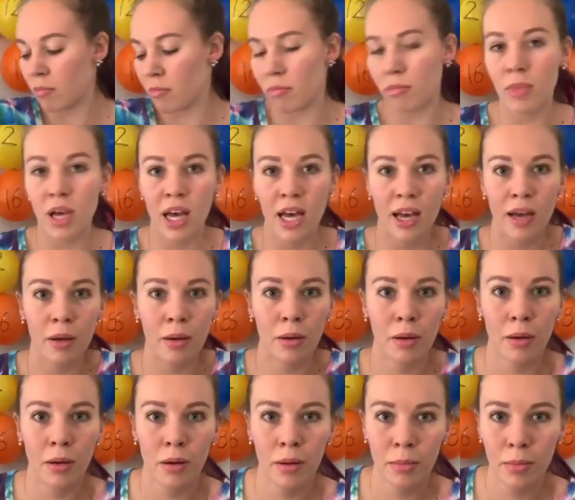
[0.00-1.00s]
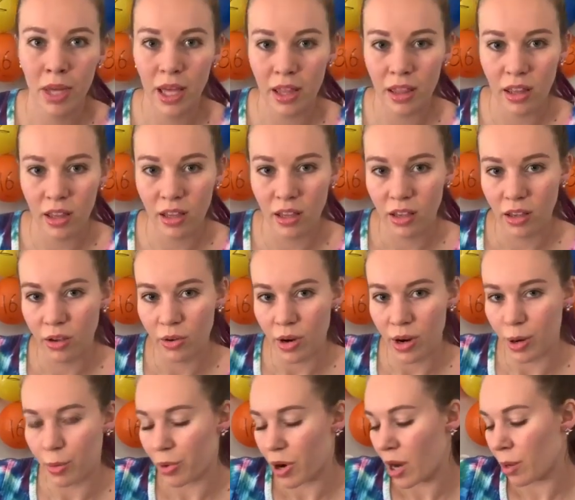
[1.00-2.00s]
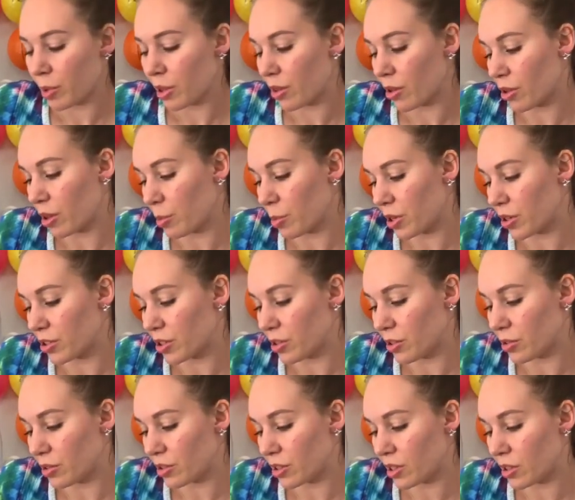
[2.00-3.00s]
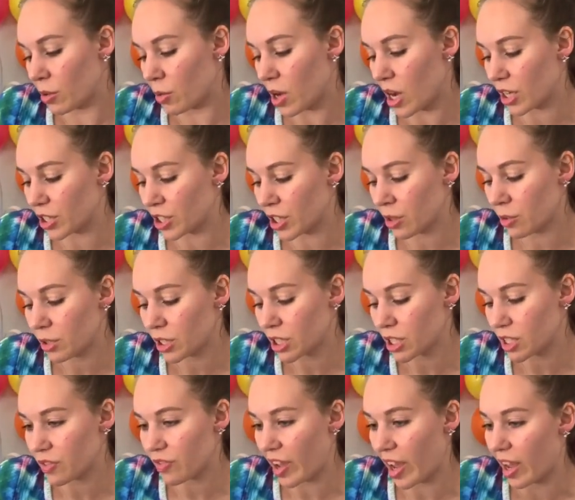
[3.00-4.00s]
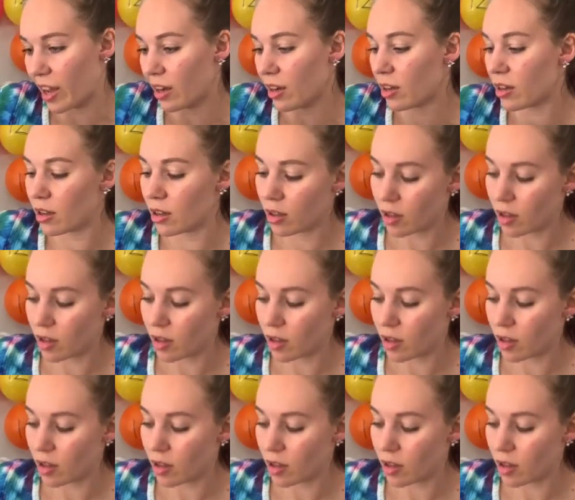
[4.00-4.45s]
Mom, I think you are probably the only person who's still watching, which is fine.